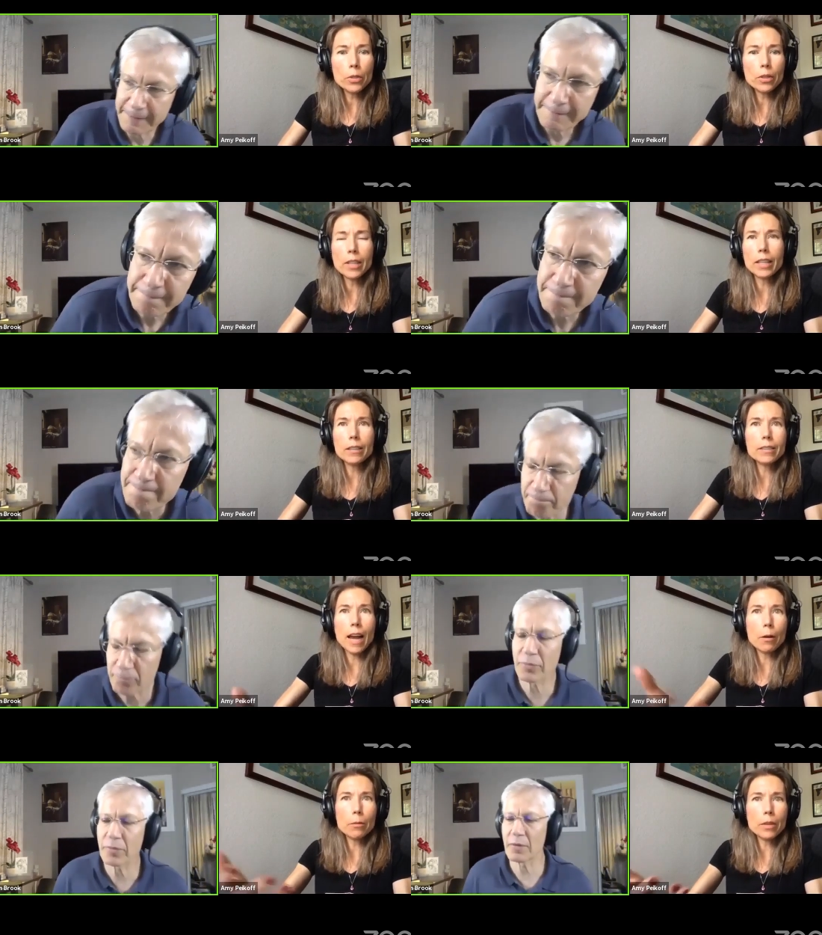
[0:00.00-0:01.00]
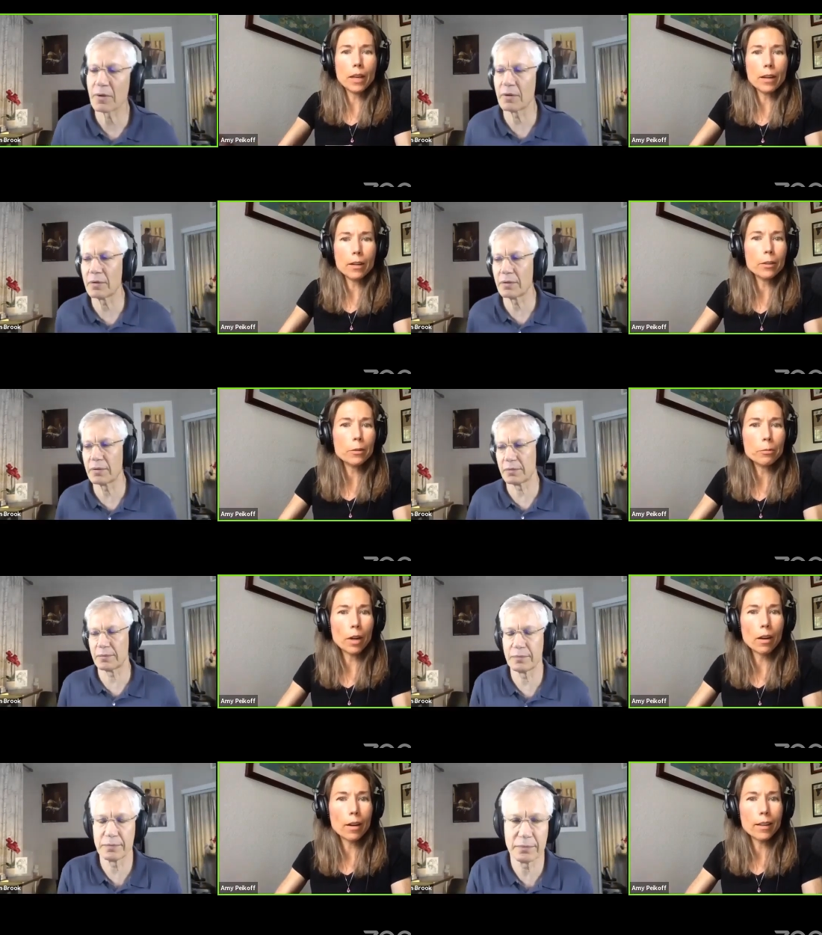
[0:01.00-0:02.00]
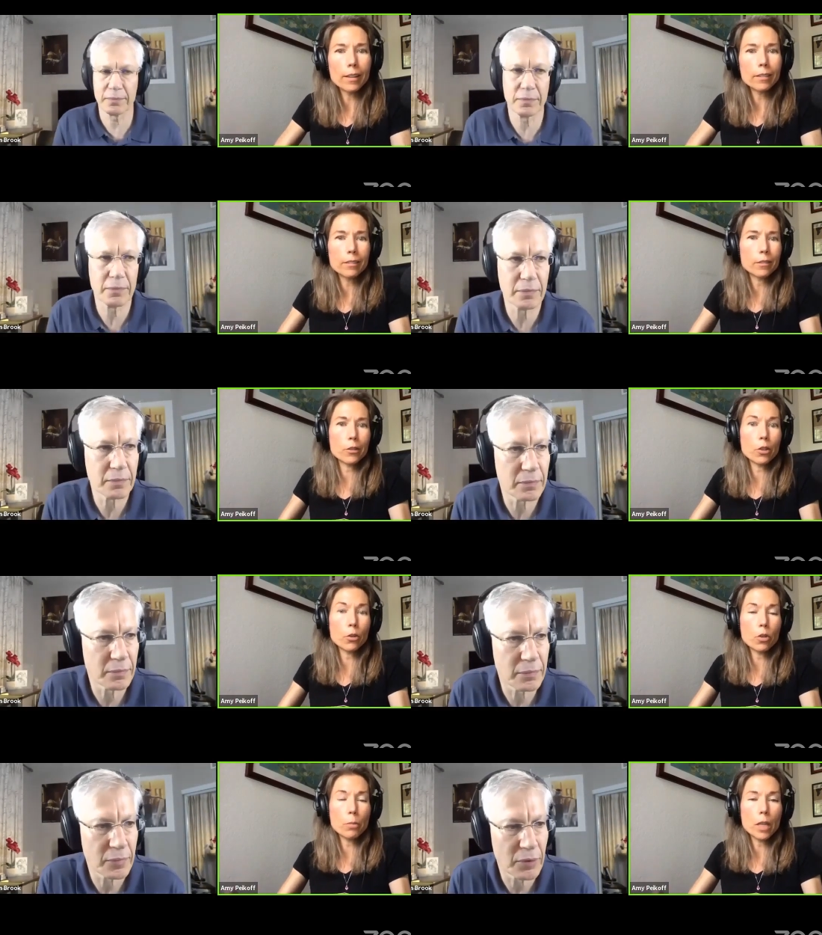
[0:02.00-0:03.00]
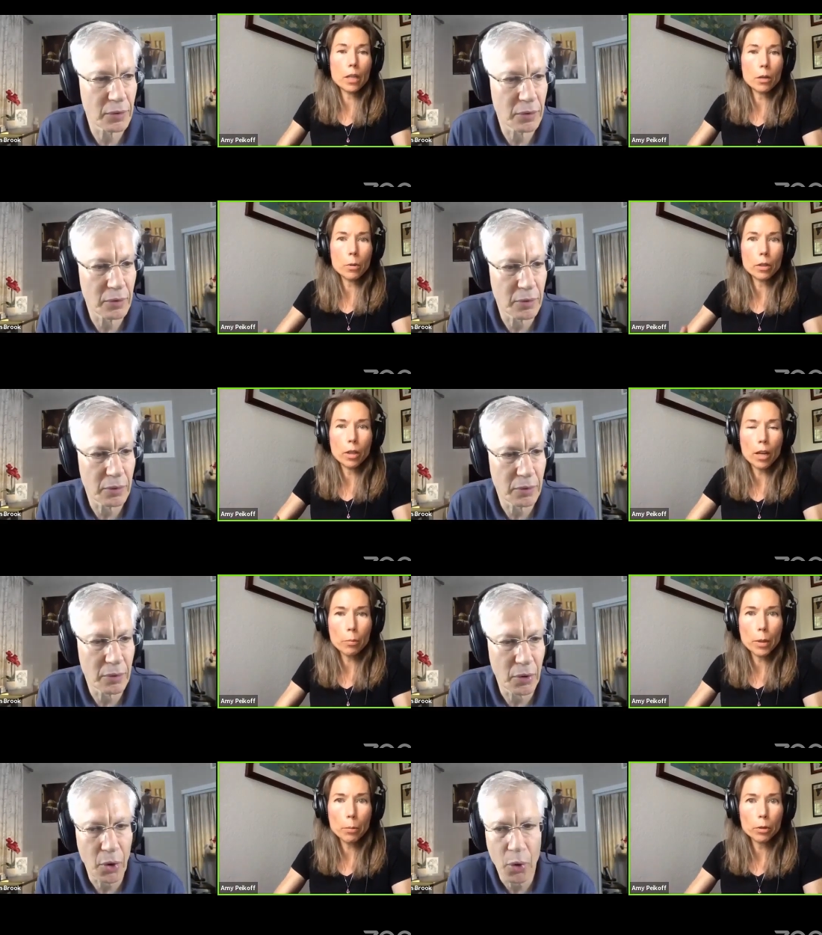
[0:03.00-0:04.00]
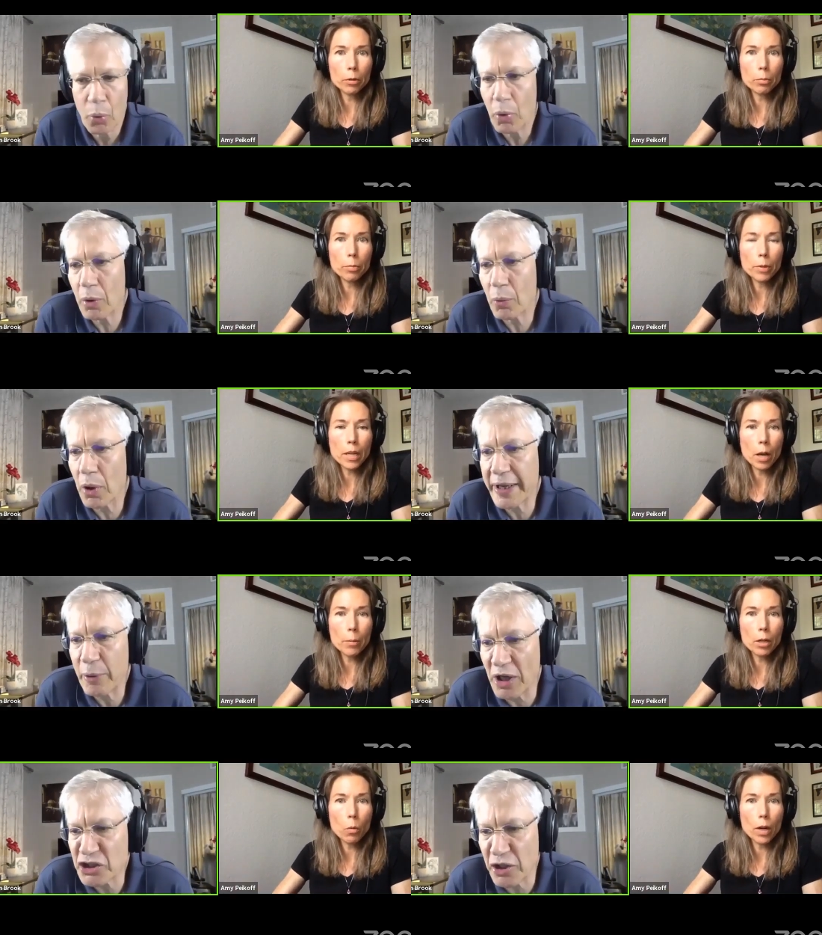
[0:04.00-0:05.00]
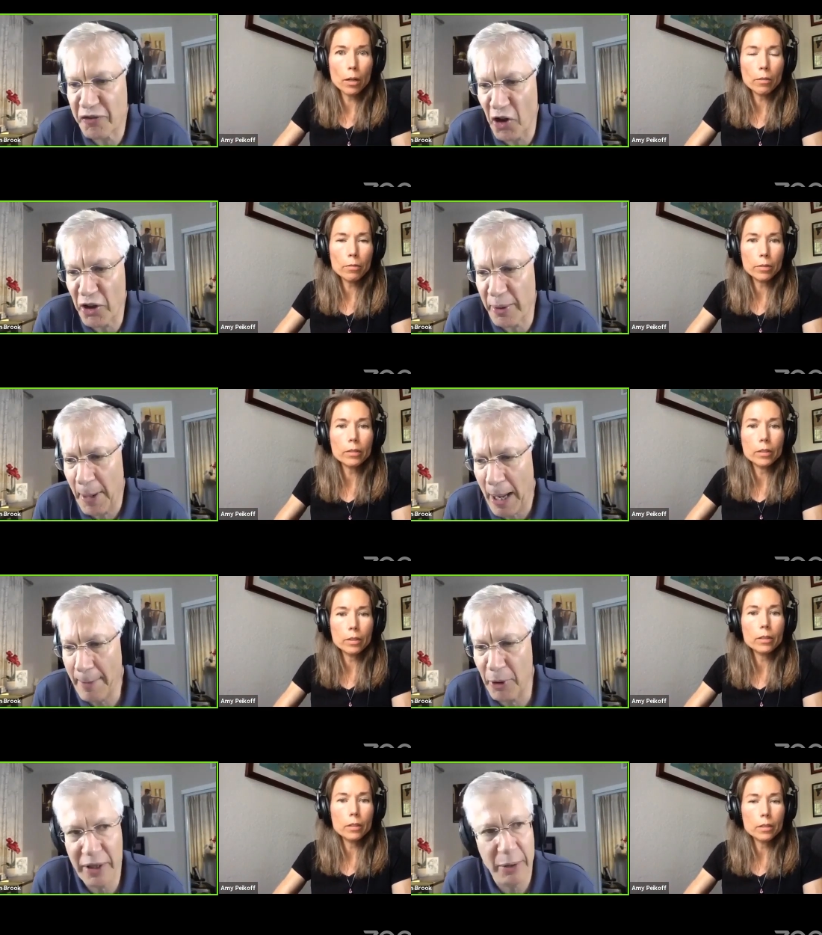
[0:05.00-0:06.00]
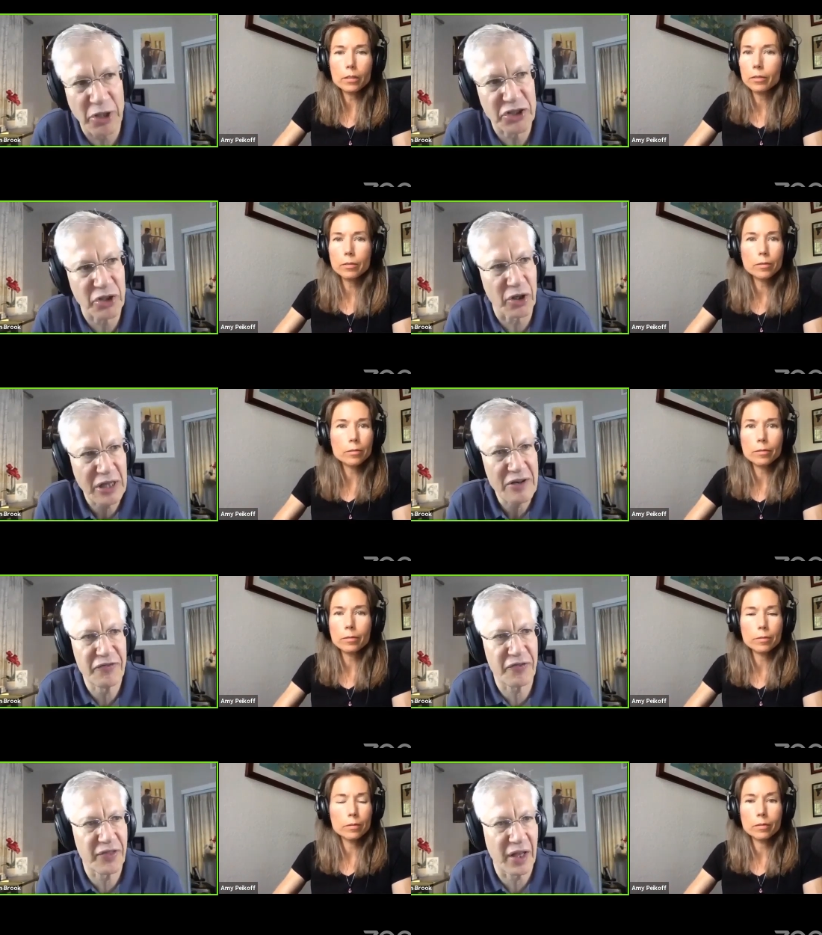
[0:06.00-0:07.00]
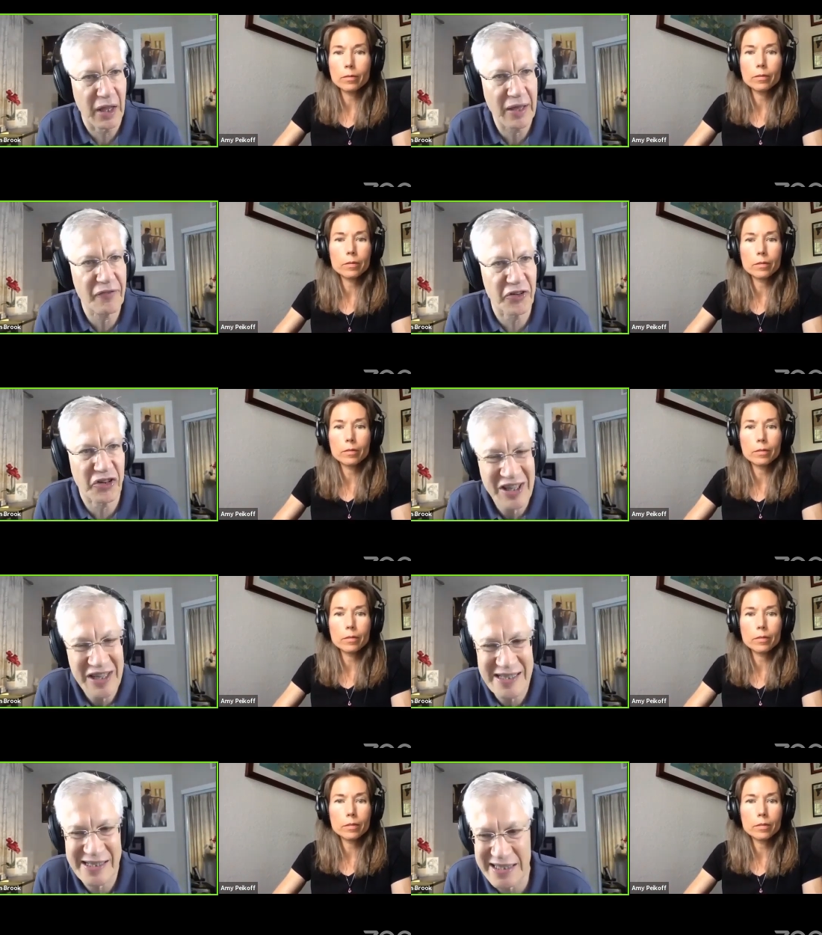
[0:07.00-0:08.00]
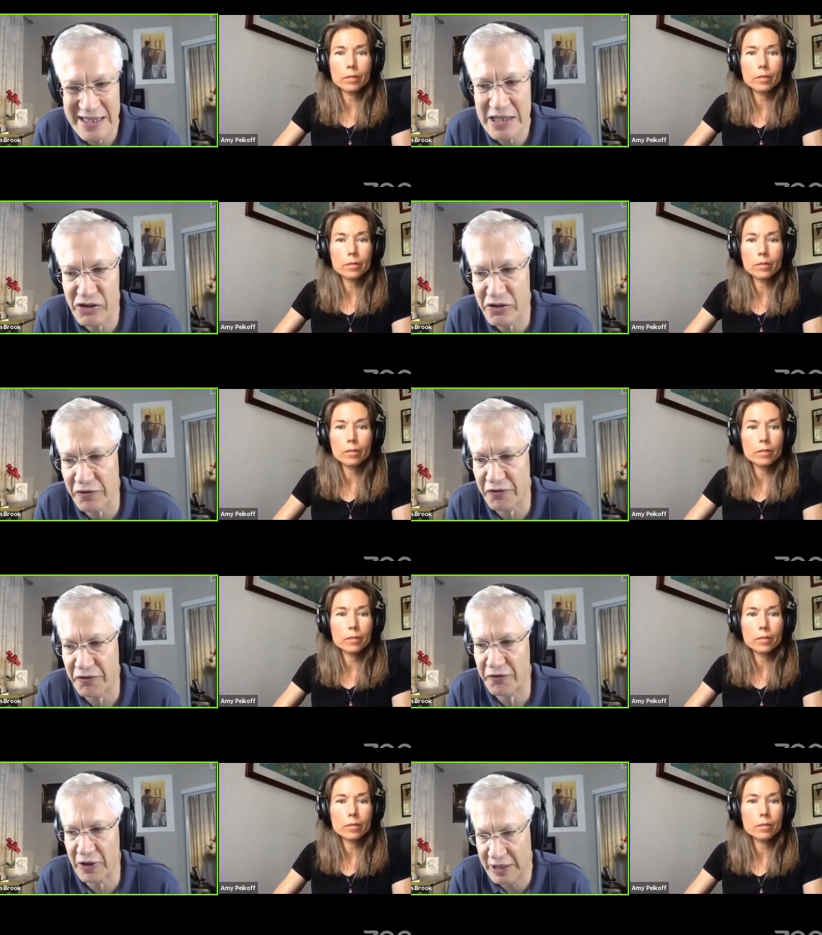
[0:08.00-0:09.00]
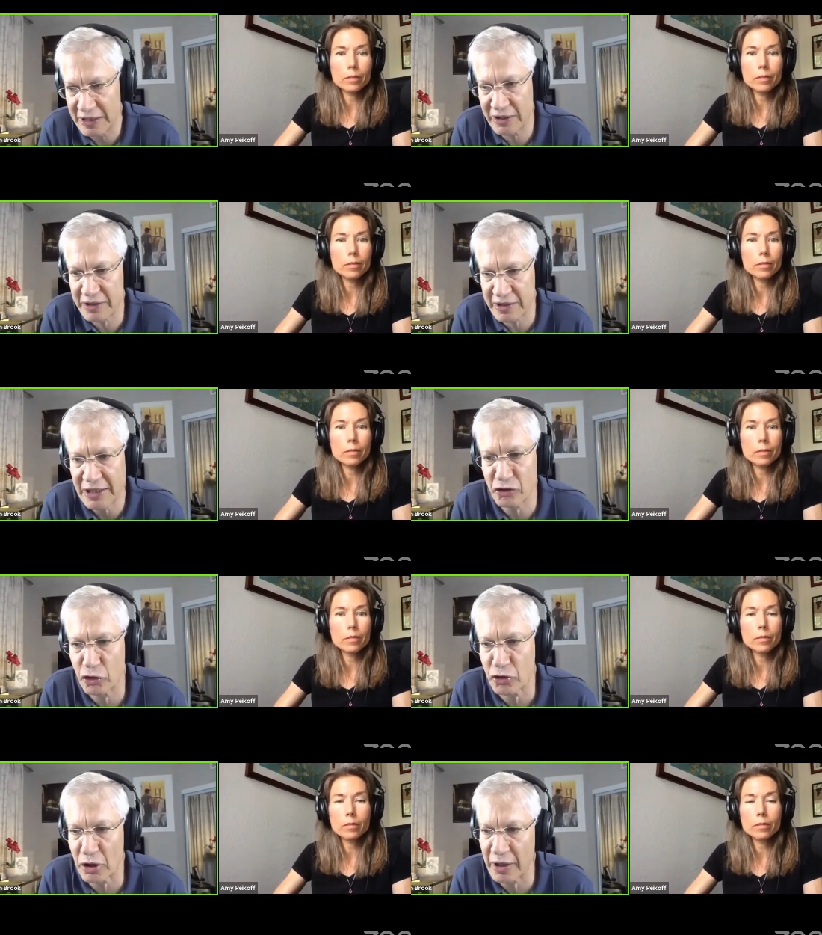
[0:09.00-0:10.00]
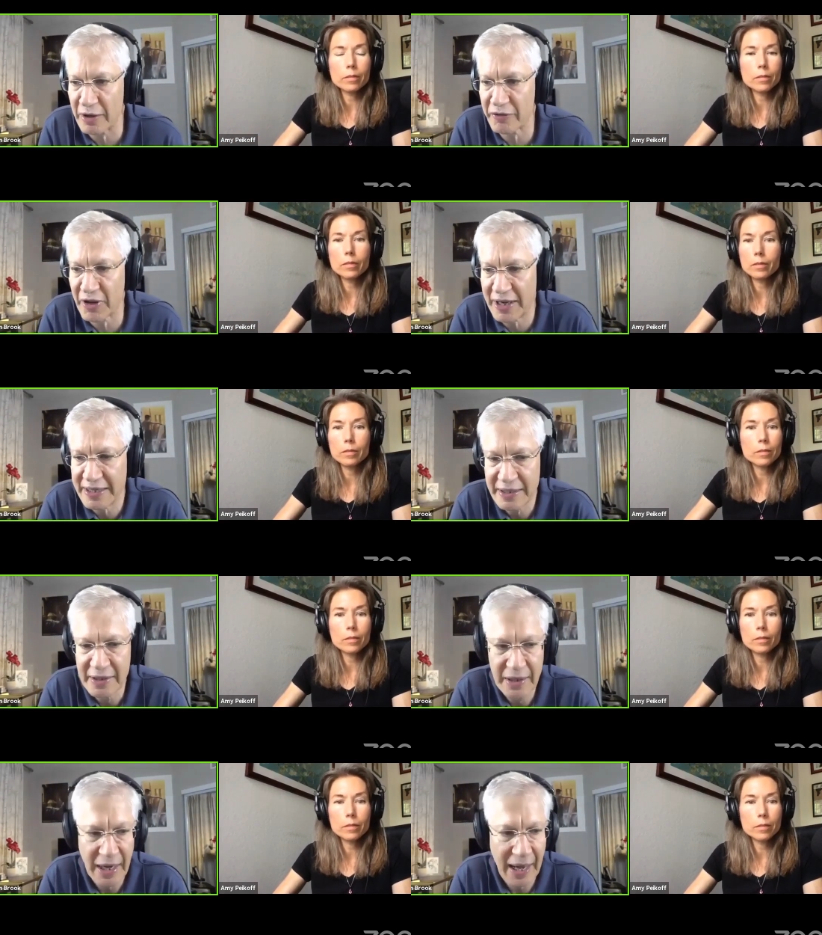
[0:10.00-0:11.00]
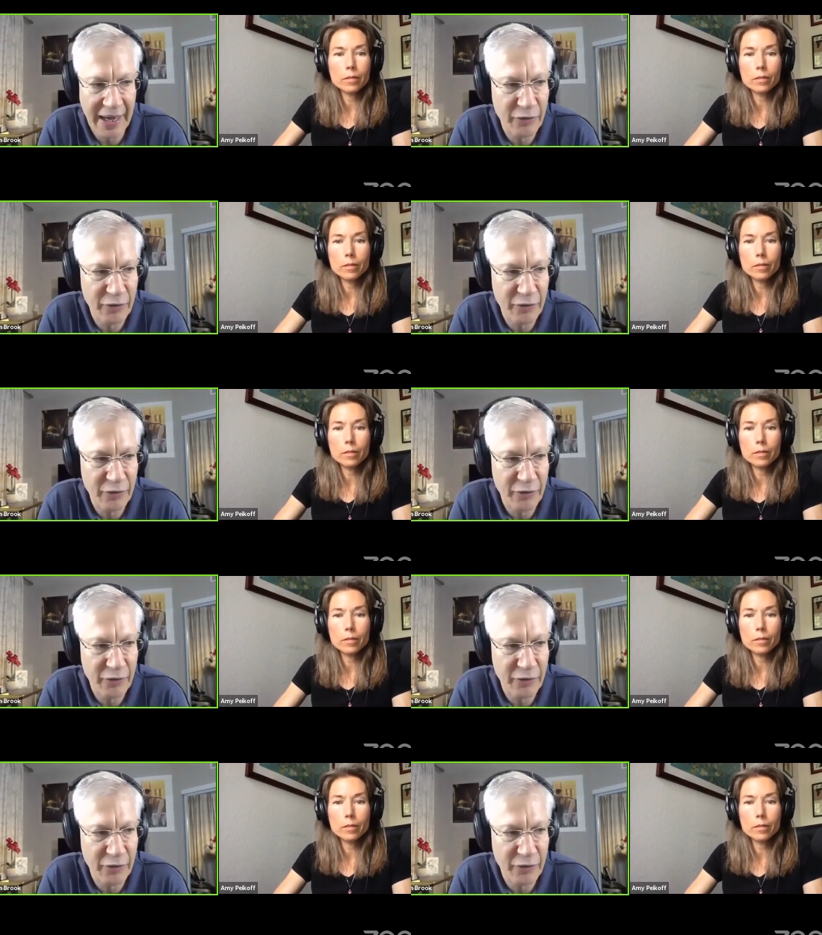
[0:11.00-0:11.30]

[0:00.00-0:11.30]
Speaker 1: and things out there on social media where a lot of people are becoming well, he wants aware. you to follow
Speaker 2: the Bible and he wants you to live the life as he sees, he thinks you should live. And he, and he